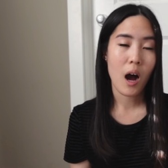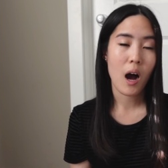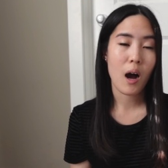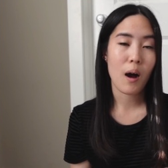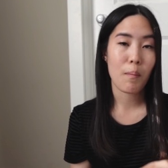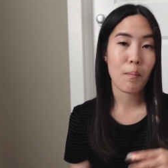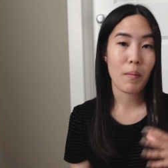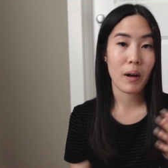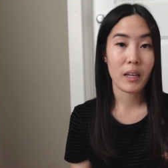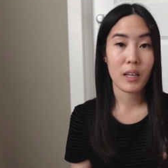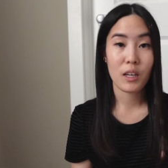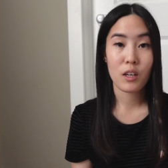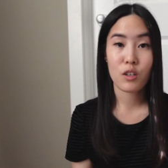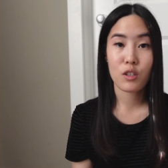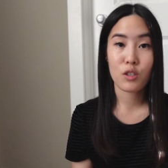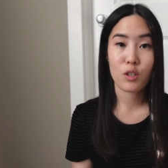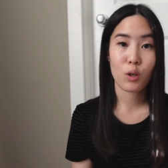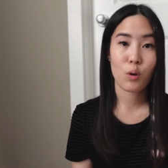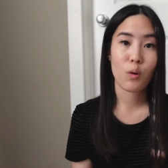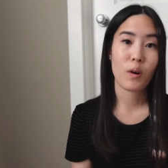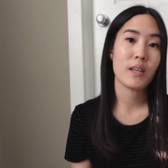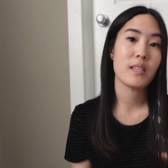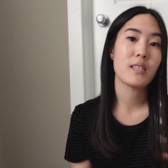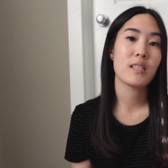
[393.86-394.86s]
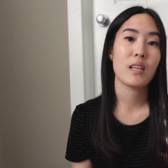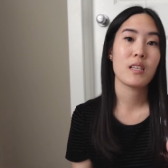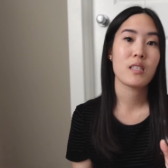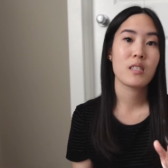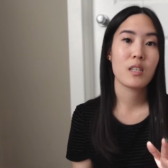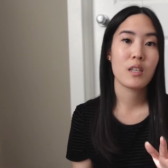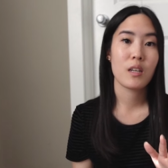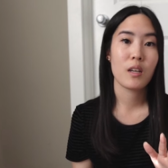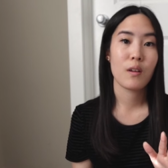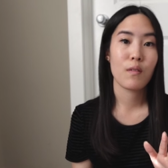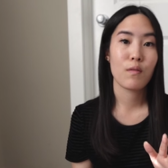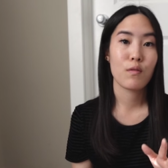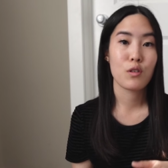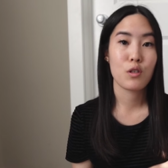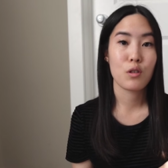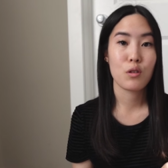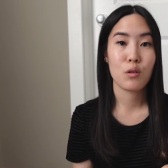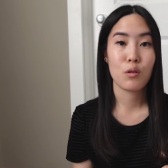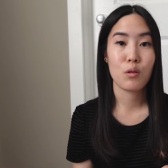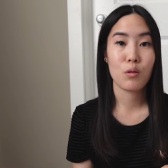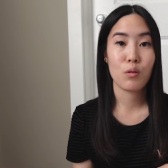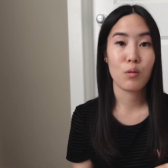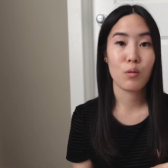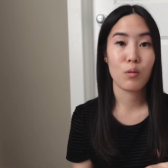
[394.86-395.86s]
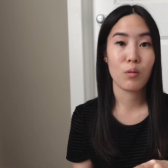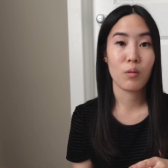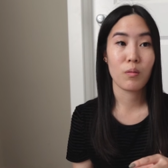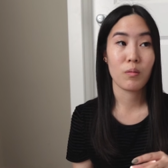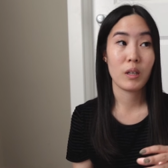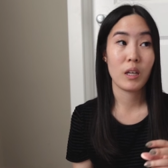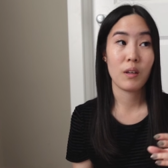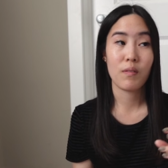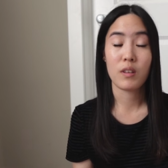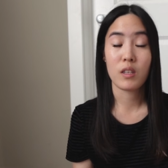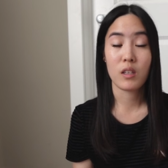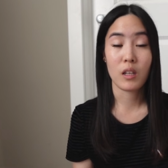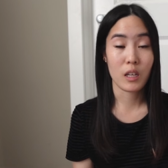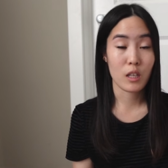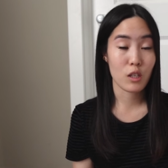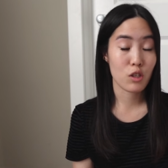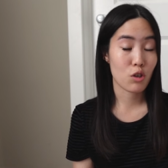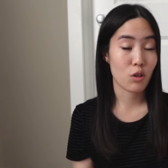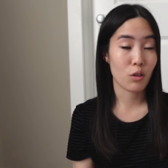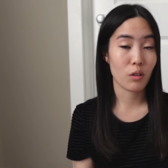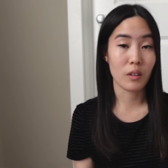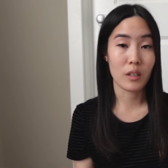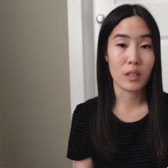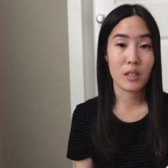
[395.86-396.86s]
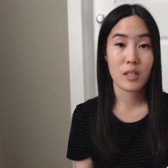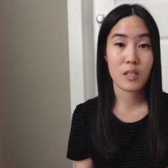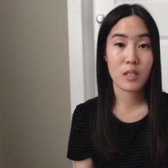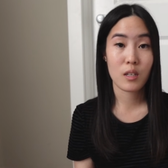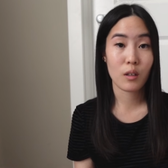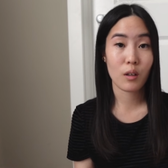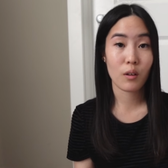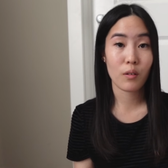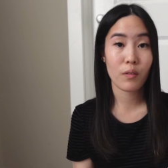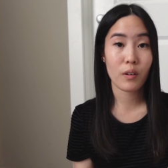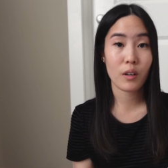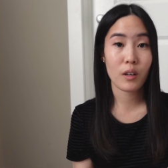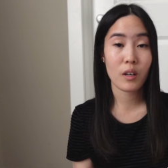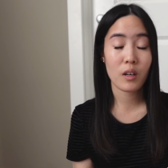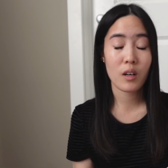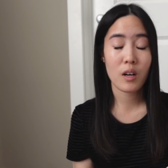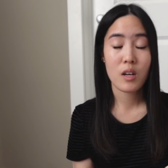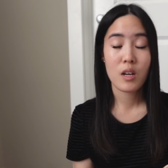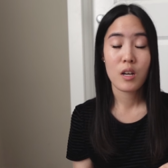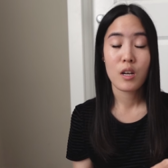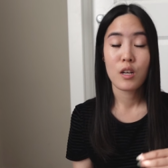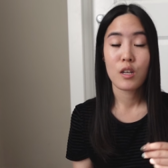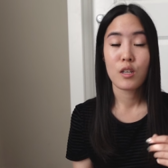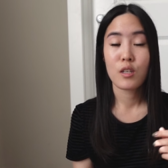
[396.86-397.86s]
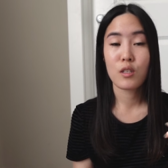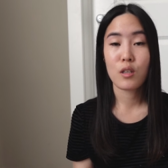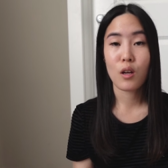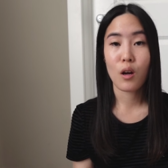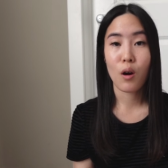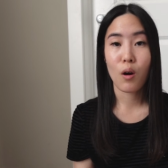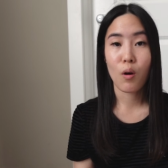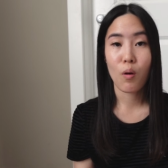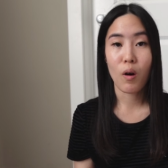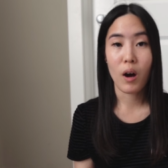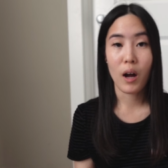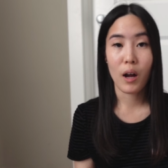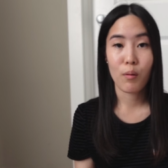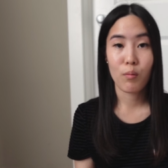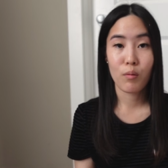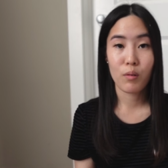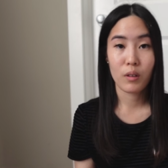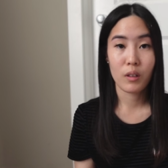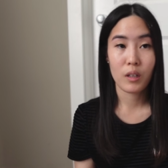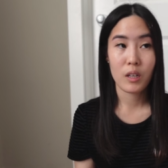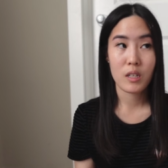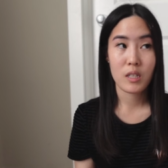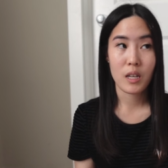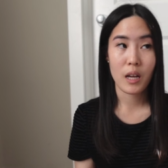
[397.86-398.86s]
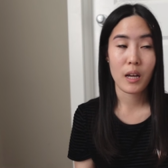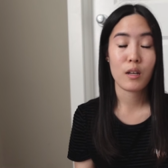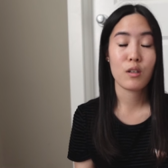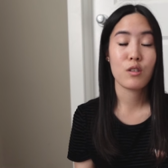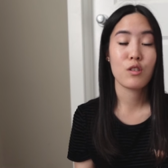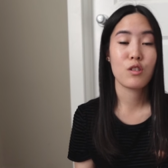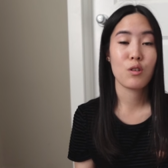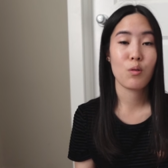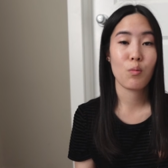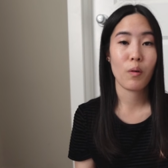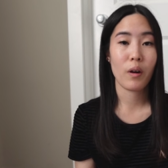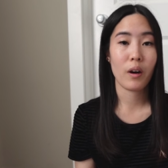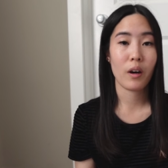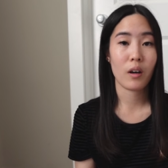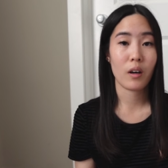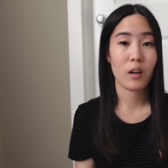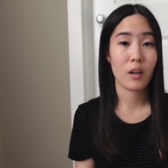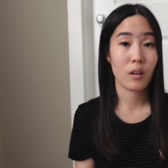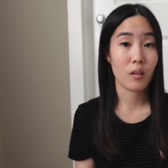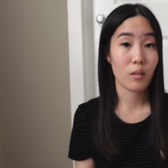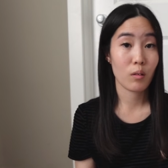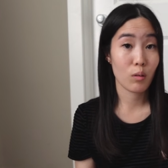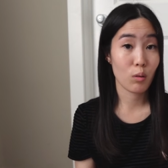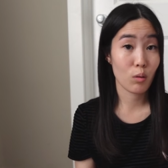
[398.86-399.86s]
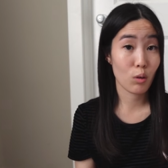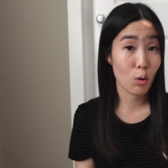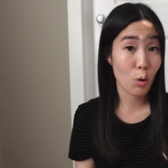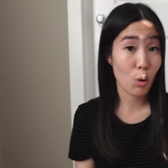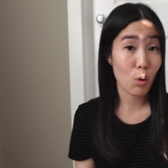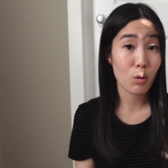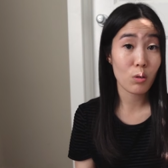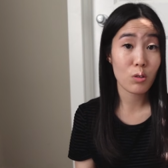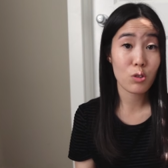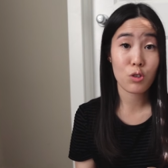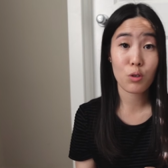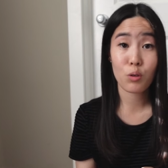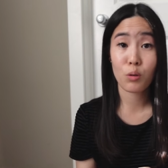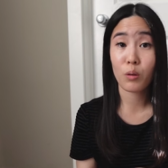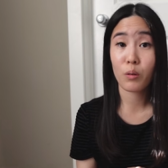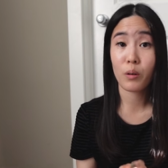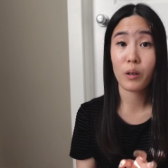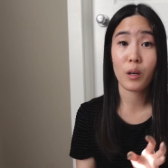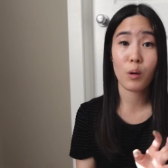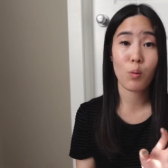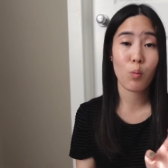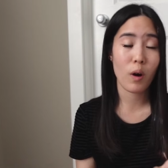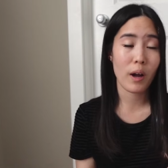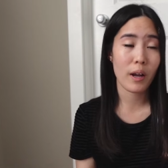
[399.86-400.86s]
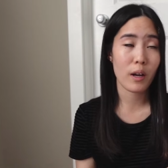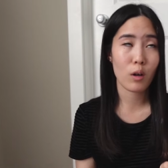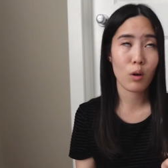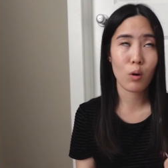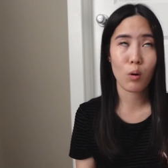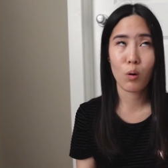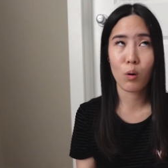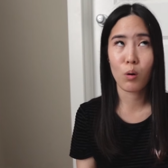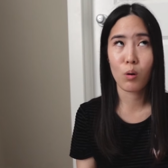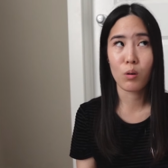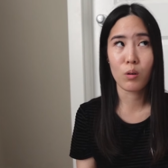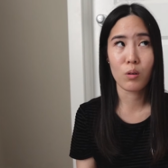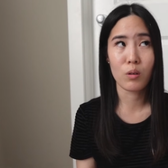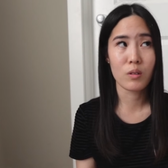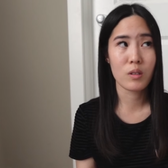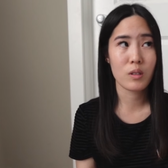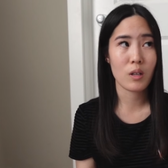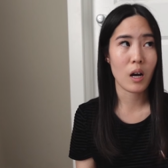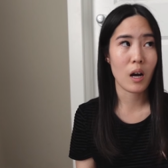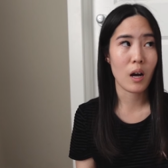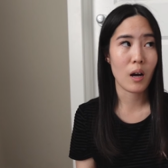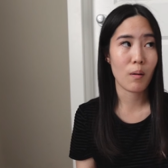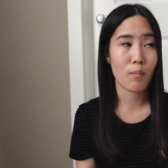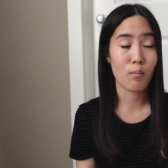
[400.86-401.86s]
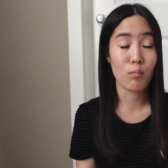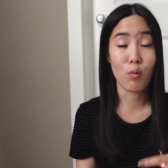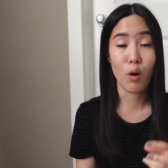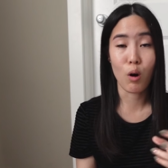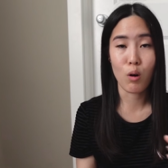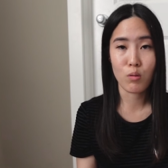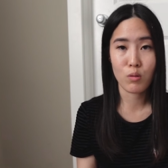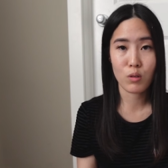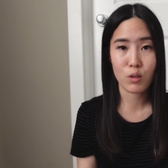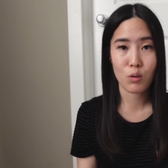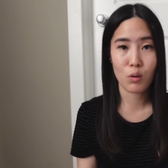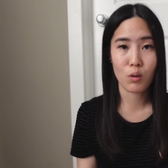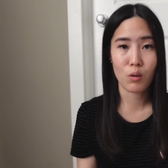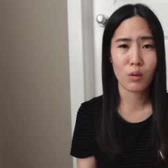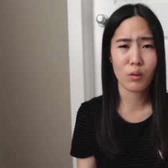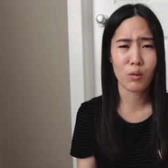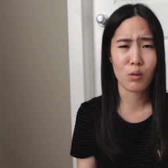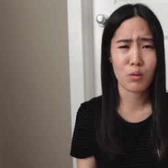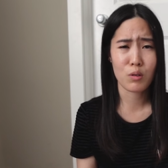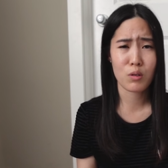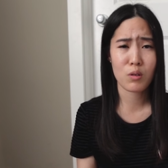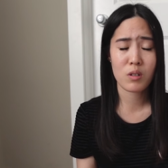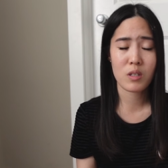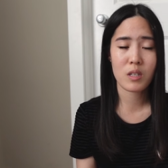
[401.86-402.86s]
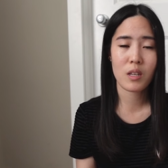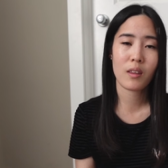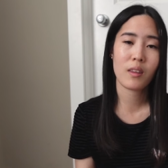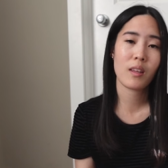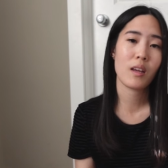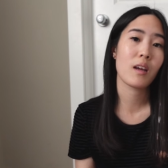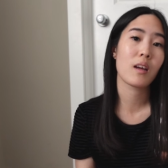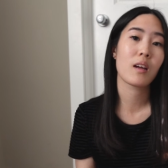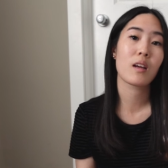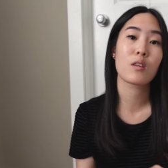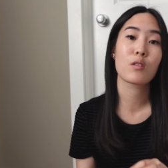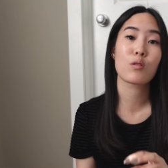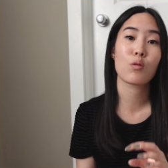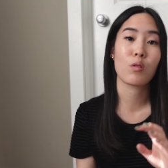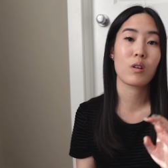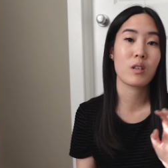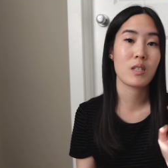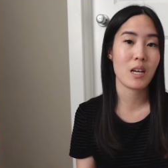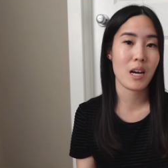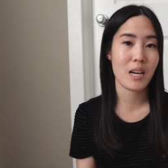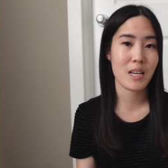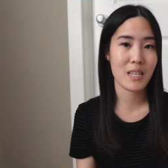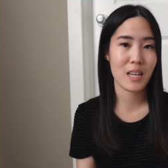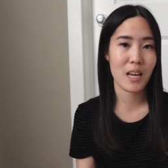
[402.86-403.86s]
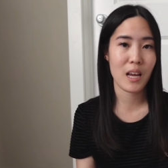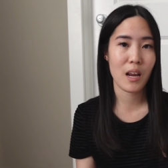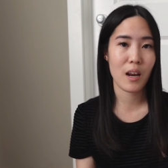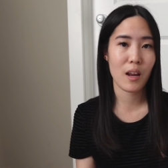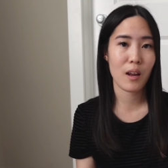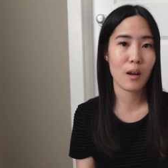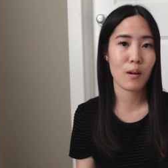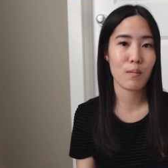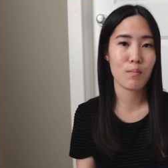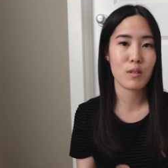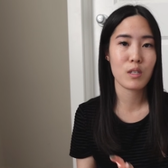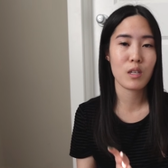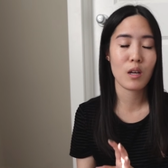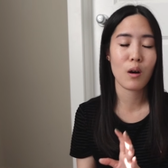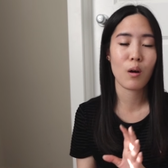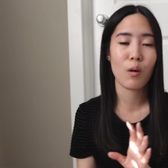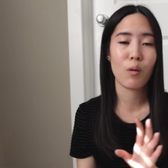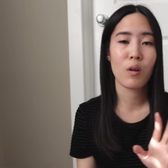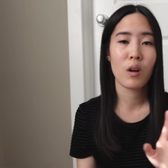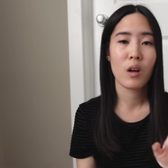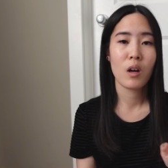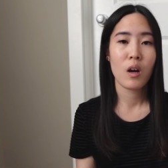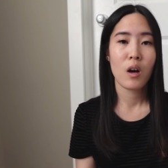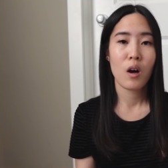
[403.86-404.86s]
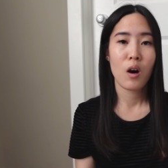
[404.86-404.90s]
Um, my ears are quite sensitive to even like sterling silver. So I really tend to wear gold jewelry, white gold, um, rose gold, those sorts of things, or titanium. So